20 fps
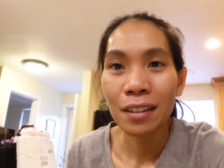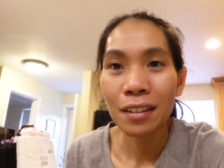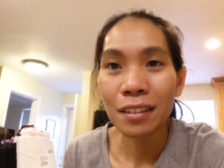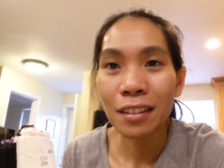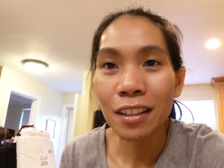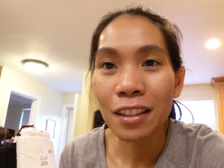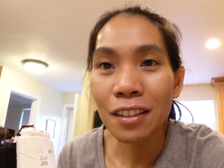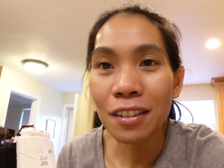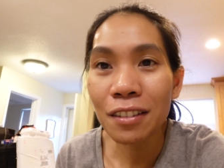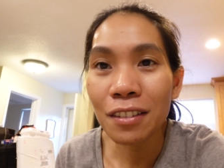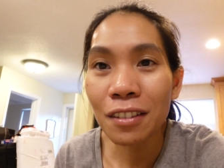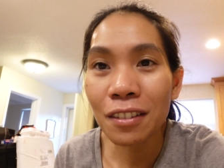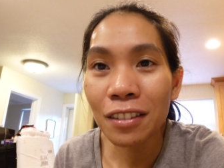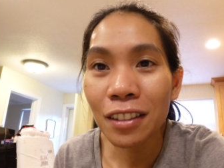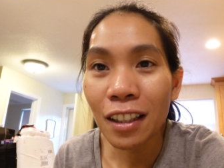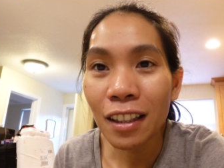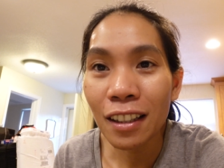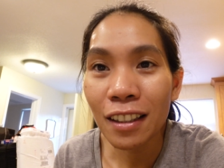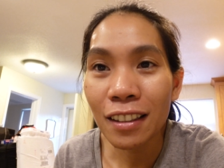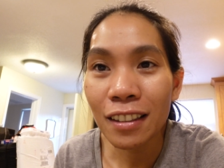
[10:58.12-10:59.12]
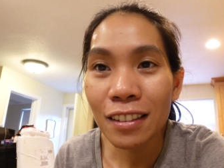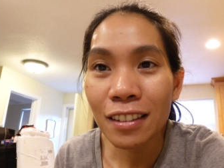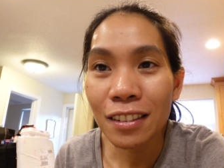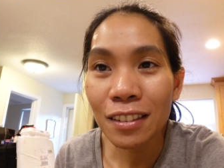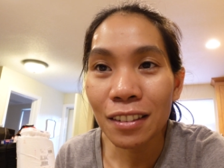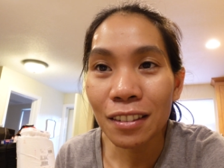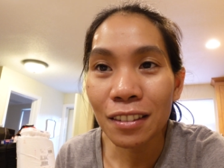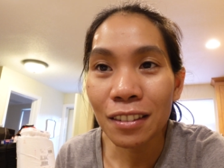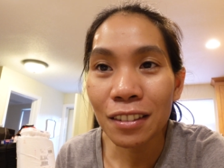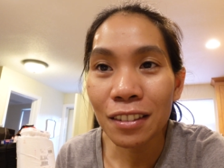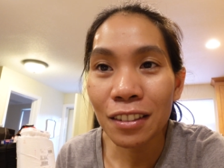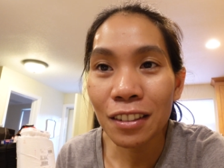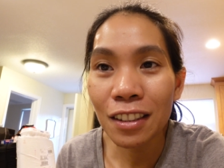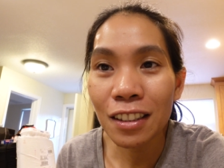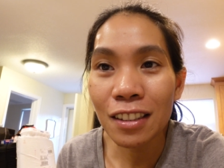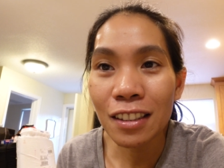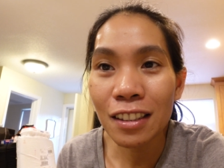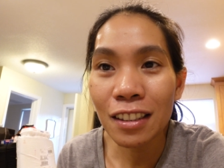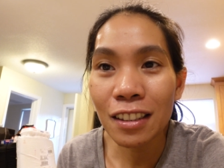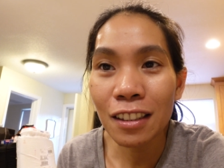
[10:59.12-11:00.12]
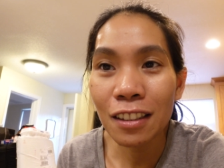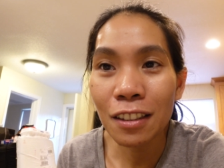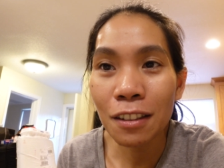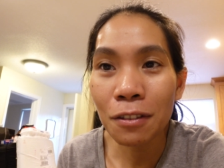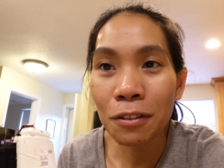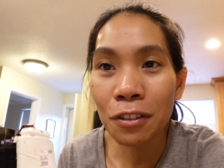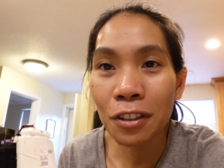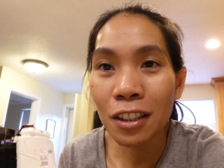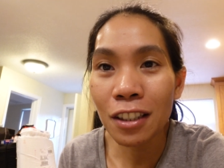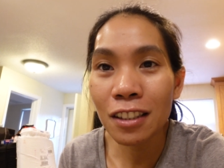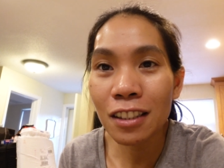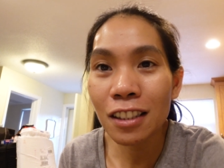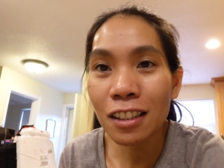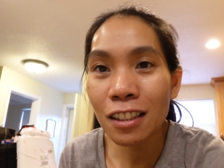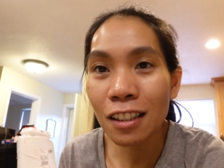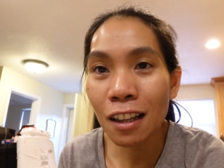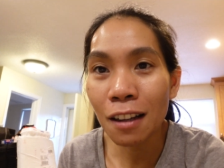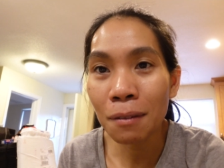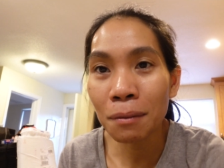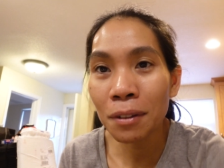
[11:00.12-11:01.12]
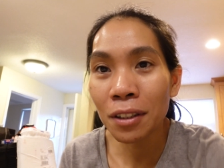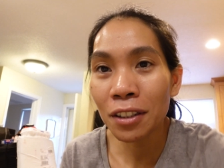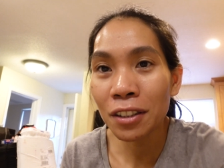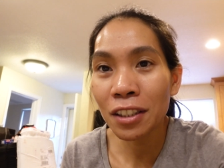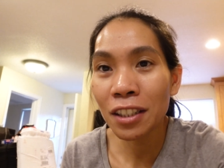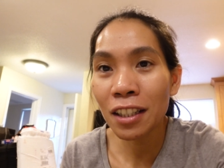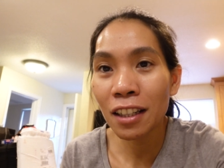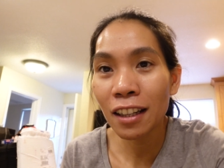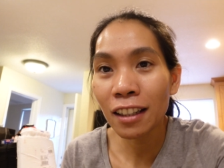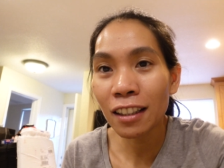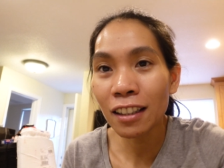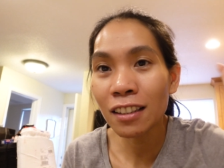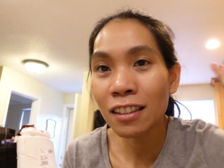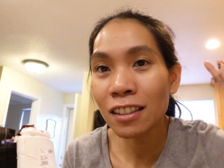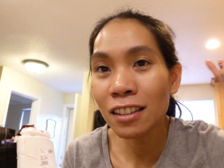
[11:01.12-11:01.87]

There you go, guys. So you can see the difference is not blurry. I can